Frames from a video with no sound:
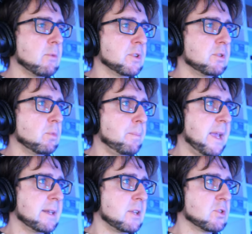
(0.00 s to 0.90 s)
I want you to
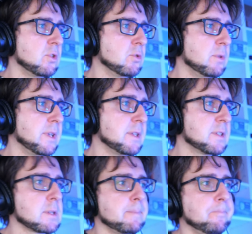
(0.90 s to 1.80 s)
pay attention to
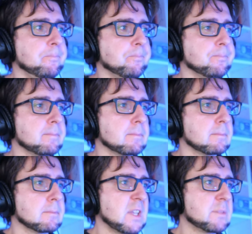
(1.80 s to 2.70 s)
is,
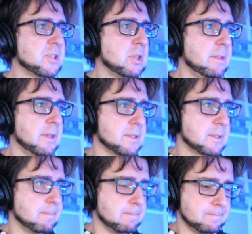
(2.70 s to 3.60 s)
especially
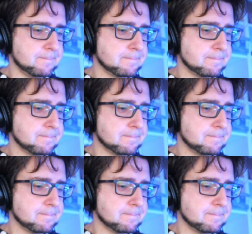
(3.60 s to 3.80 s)
this.